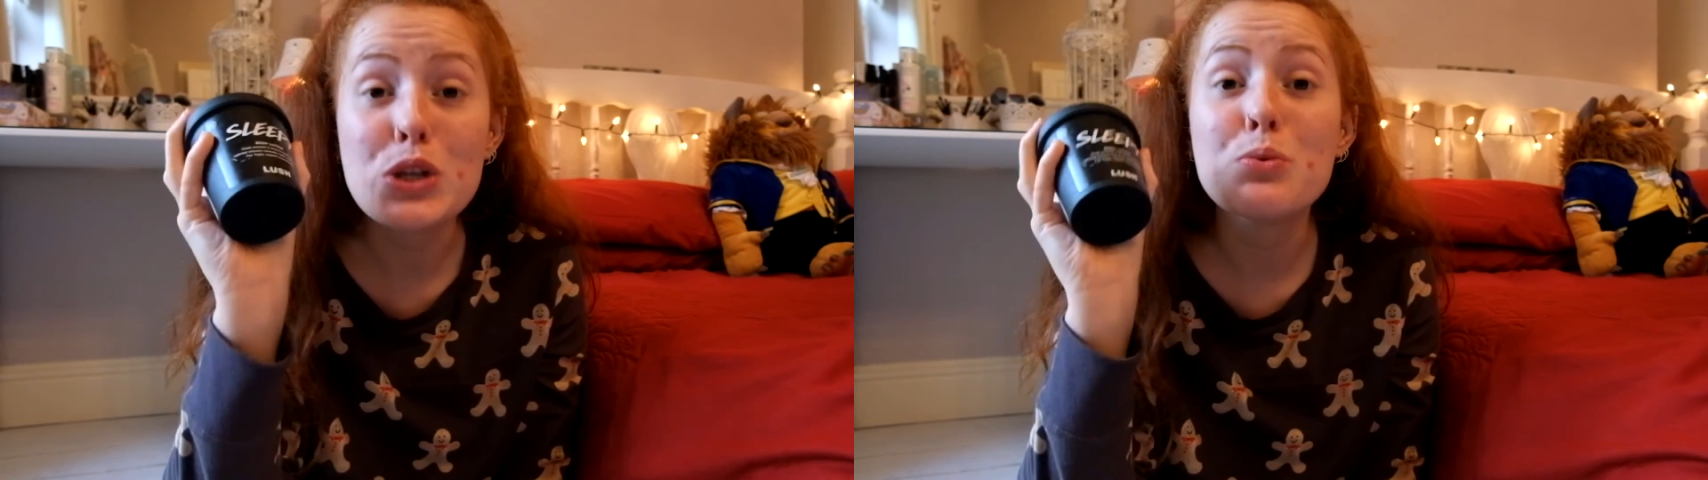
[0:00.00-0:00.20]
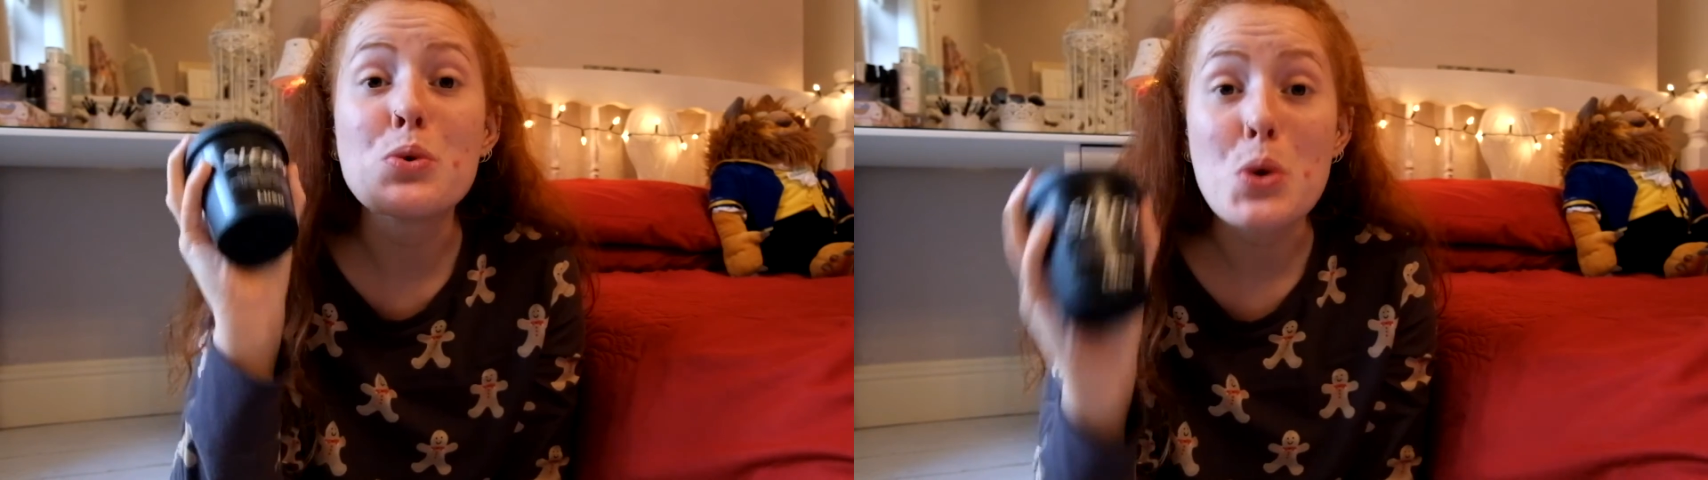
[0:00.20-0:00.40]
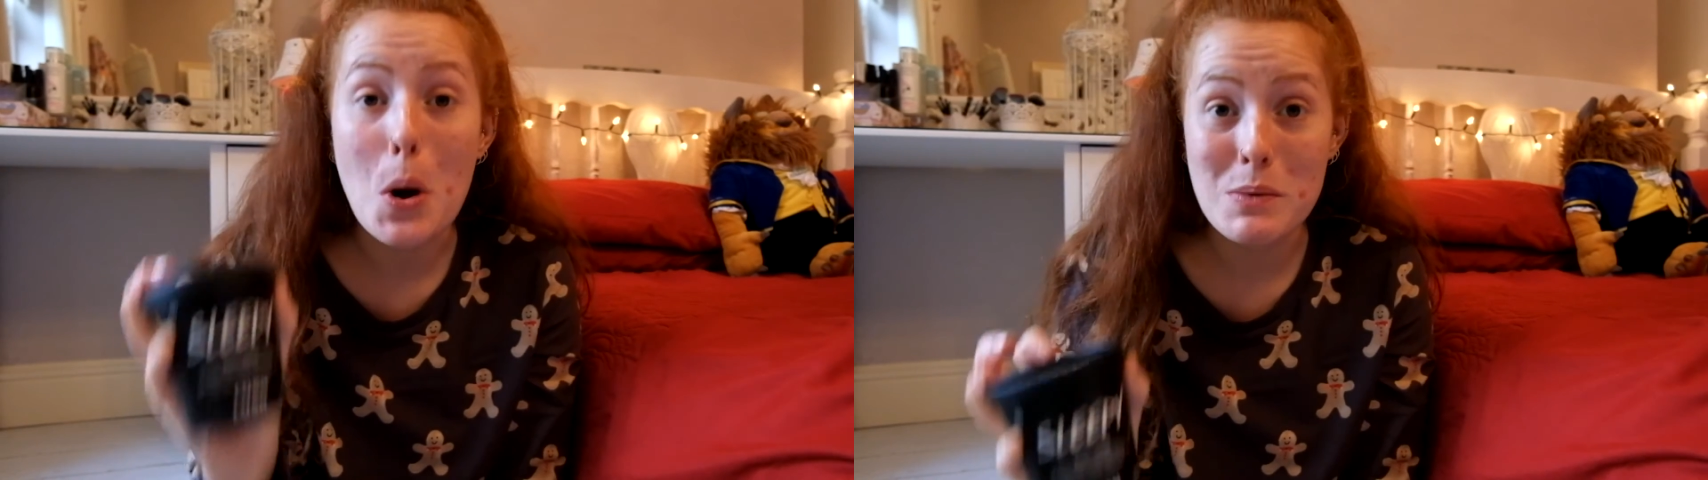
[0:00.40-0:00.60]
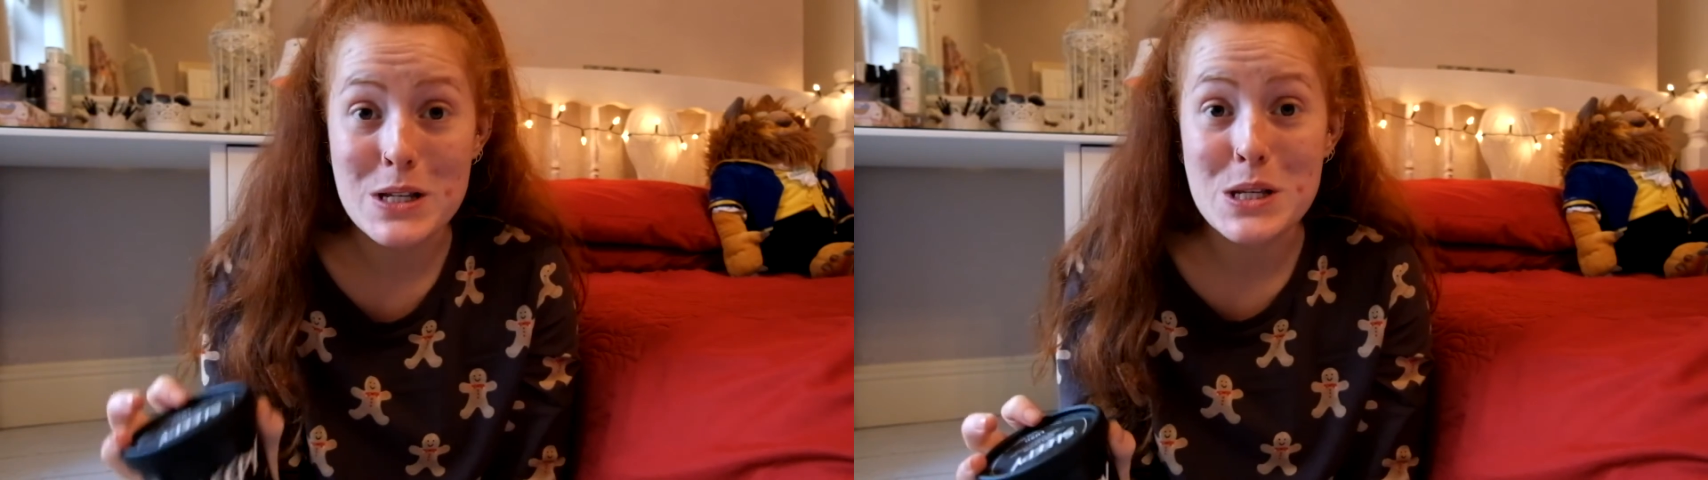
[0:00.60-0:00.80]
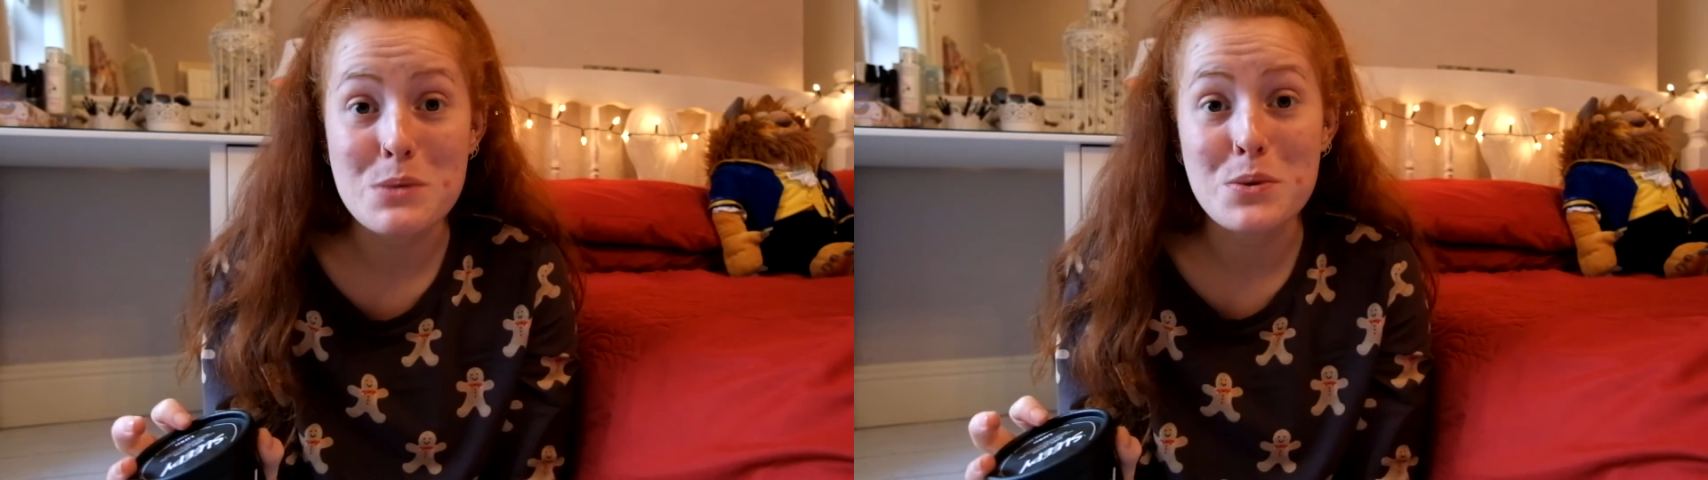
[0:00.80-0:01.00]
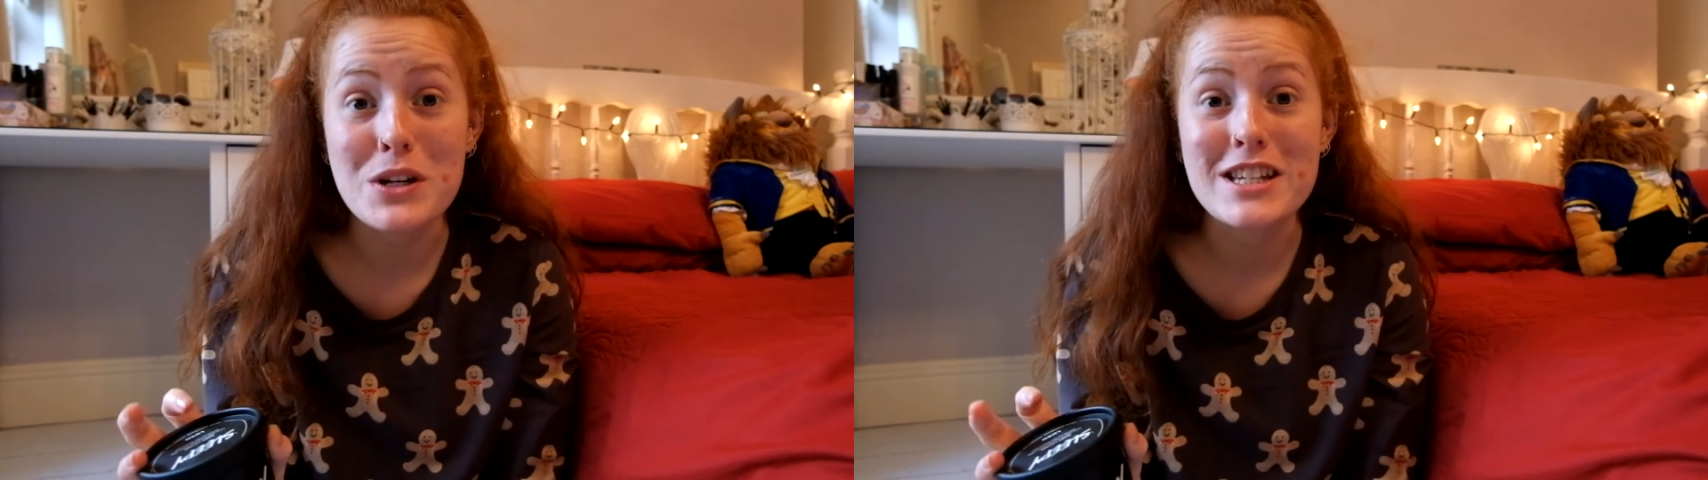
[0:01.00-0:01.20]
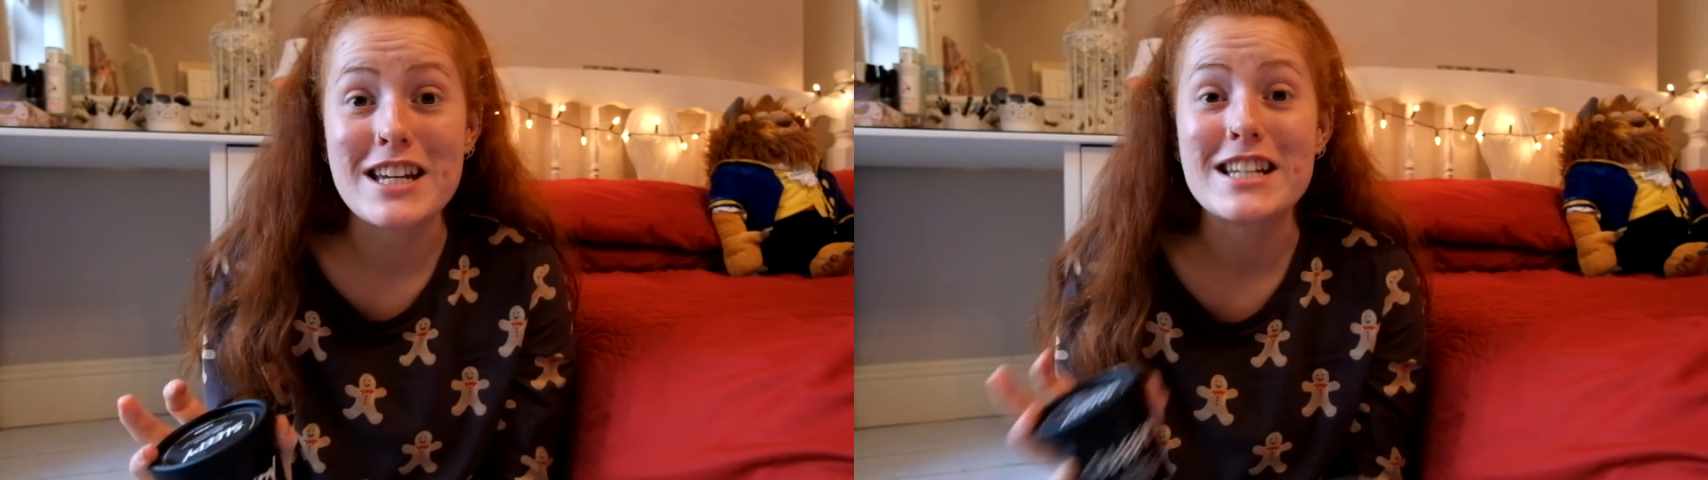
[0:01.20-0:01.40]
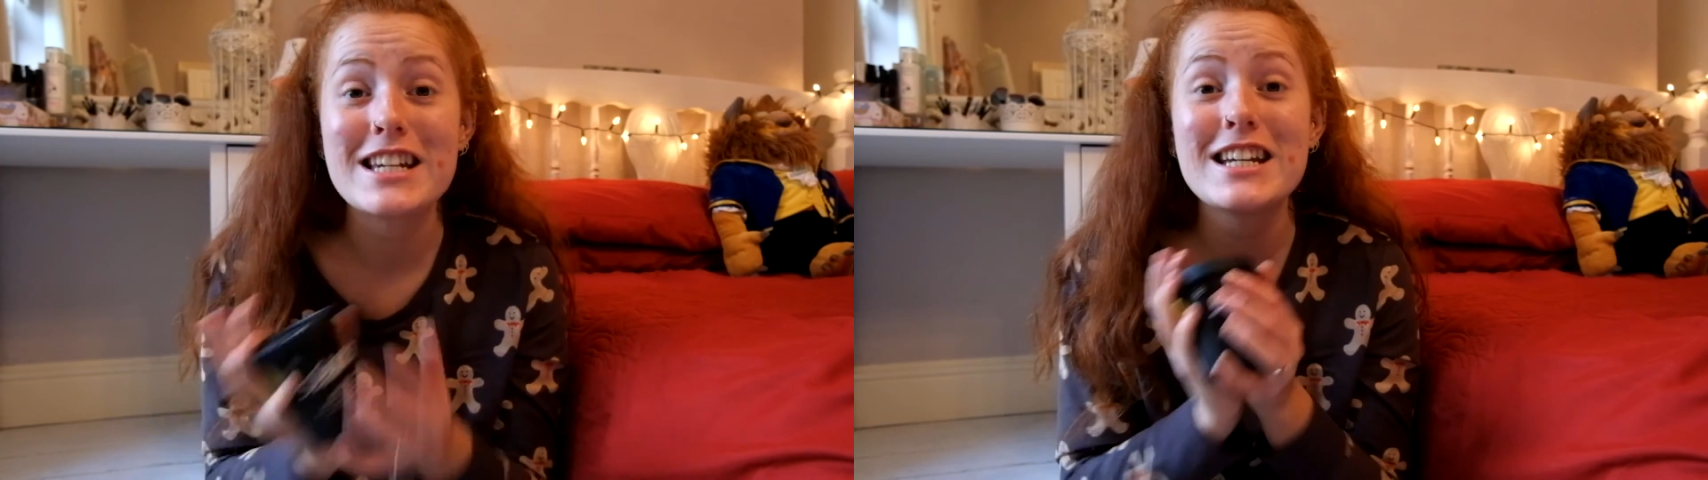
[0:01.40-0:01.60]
You will not be disappointed.